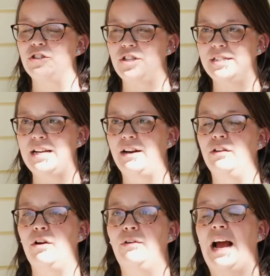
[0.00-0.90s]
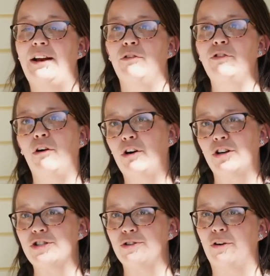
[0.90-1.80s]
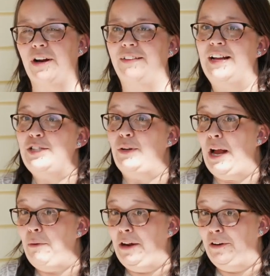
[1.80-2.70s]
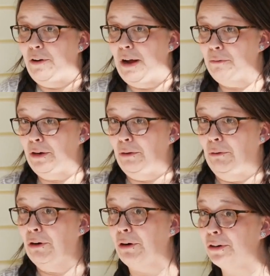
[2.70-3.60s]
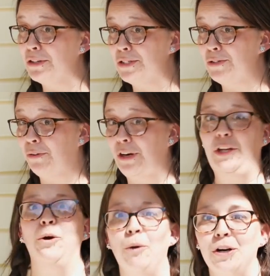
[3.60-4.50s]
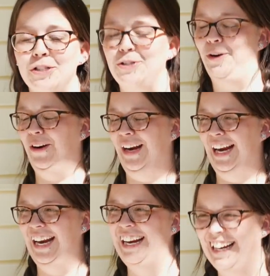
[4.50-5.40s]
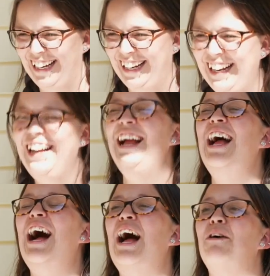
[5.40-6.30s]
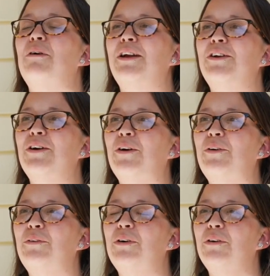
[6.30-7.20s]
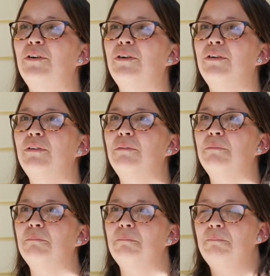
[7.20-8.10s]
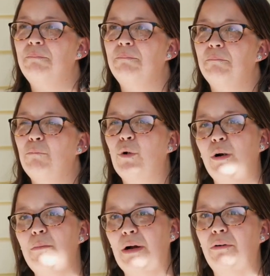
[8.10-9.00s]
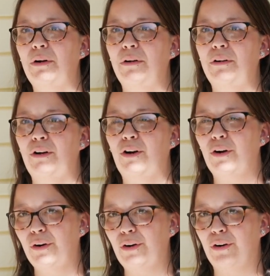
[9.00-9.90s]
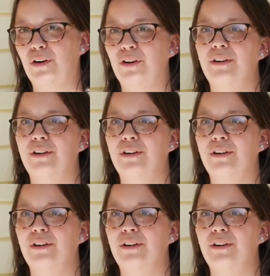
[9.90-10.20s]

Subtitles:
she's not alone. I don't know her story. That's what I want to know. I want to know her story, your story. I want to know more about her.